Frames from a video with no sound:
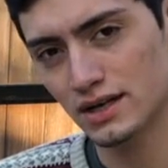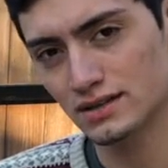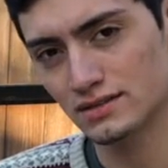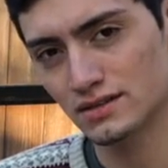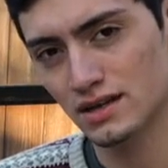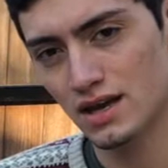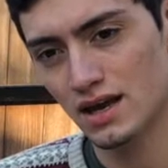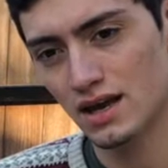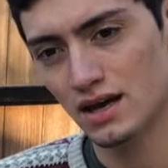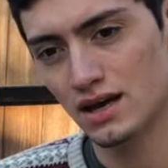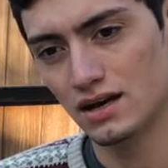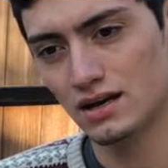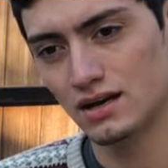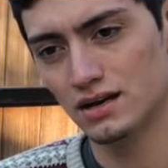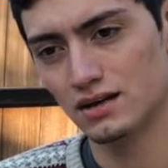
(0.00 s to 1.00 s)
has
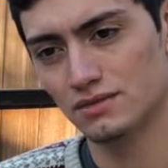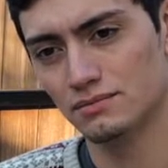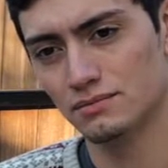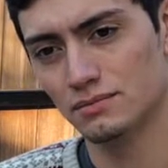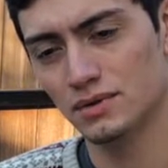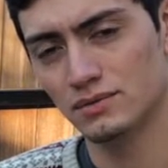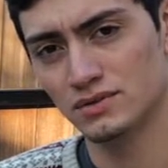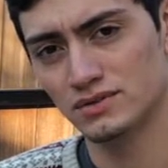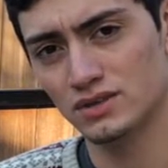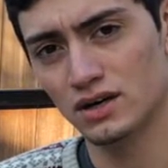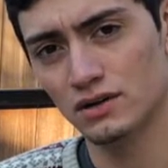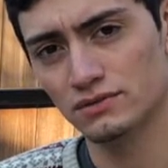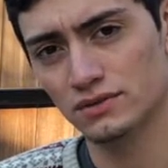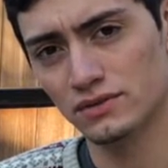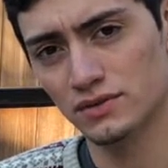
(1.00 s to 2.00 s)
been
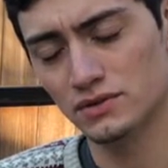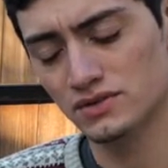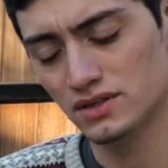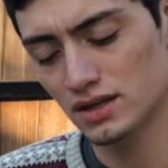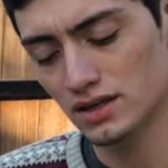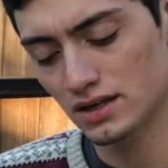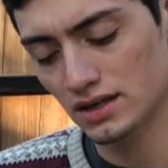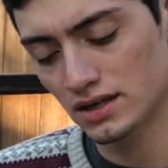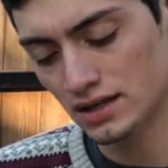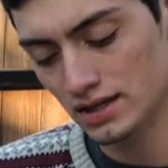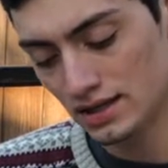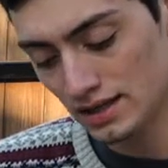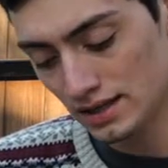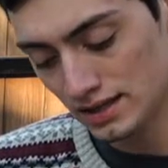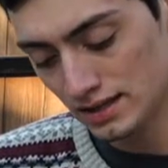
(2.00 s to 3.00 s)
resolved of those
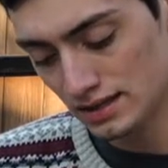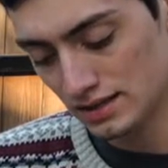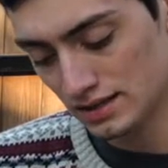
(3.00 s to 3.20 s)
heating